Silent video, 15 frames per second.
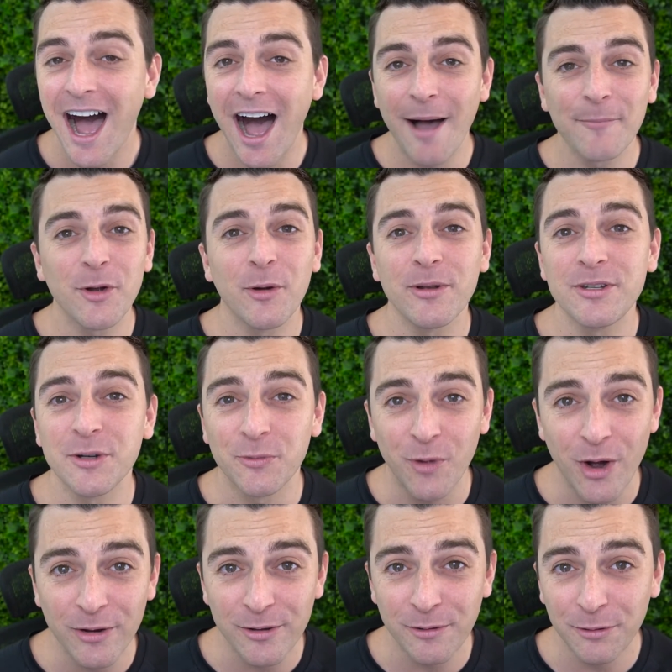I'm going to
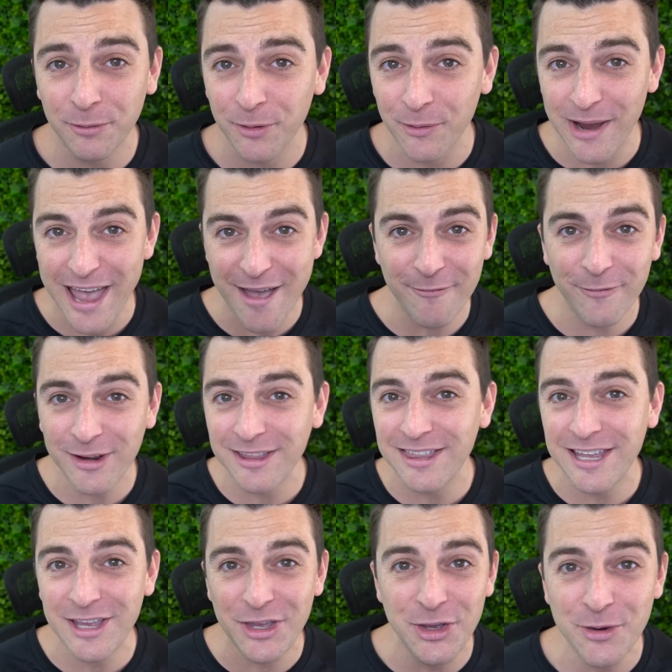walk you through
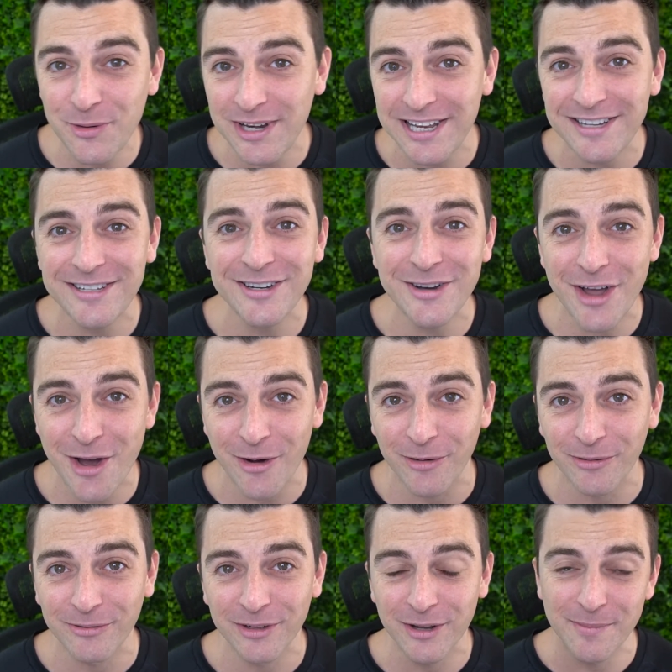everything you need to
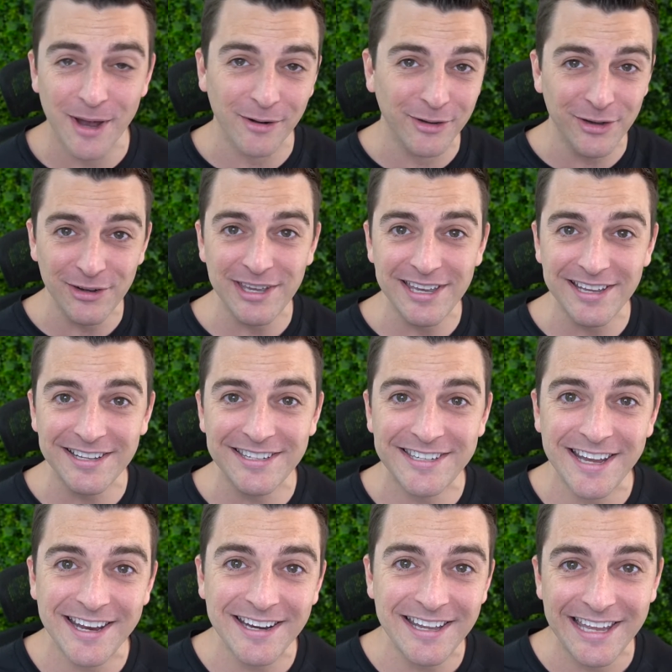know about cookie
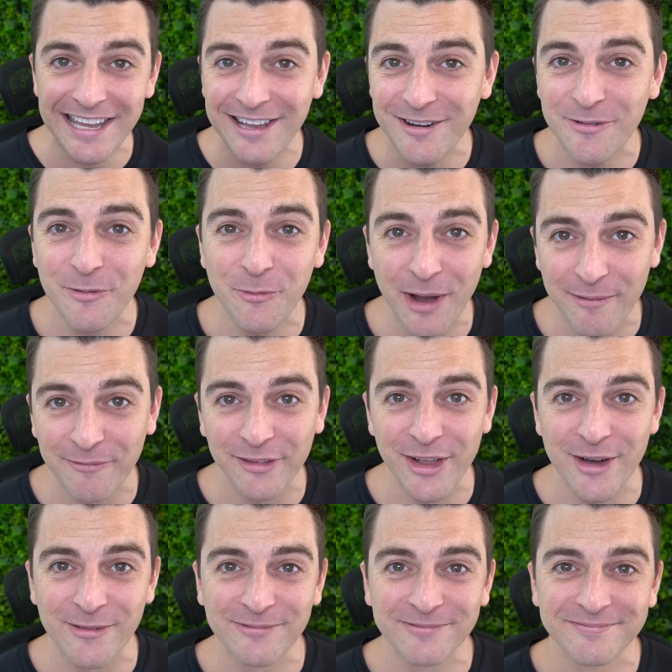consent in
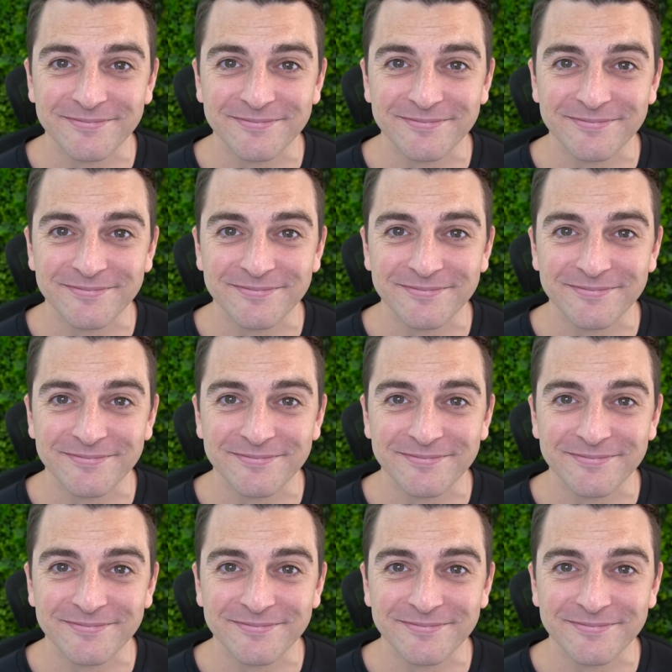Webflow.